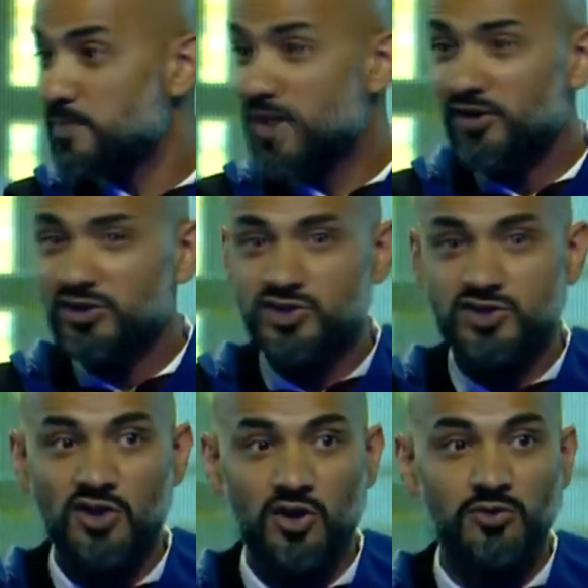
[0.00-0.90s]

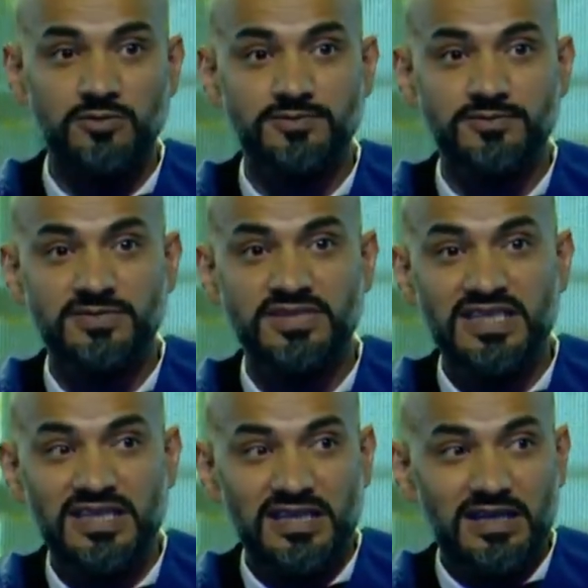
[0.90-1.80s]
parents know,
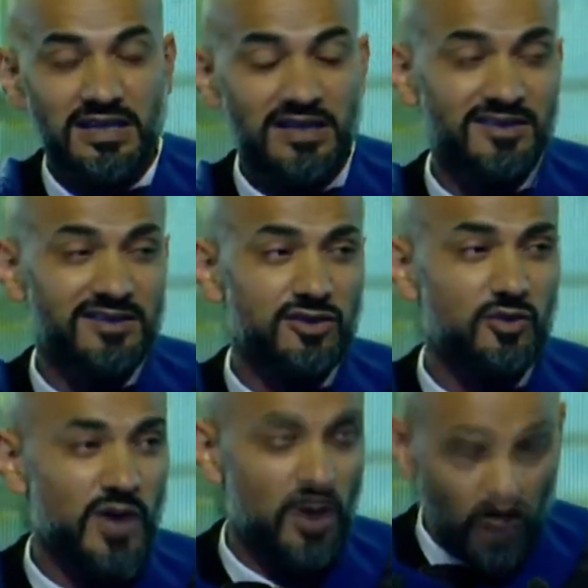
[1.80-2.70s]
little
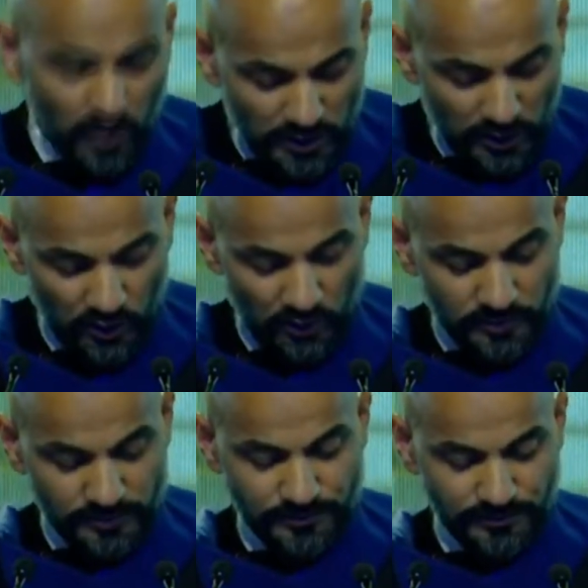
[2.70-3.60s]
did we all
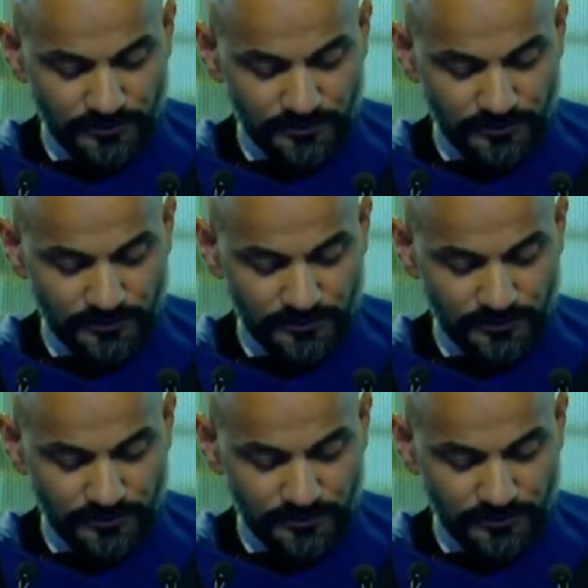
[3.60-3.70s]
know,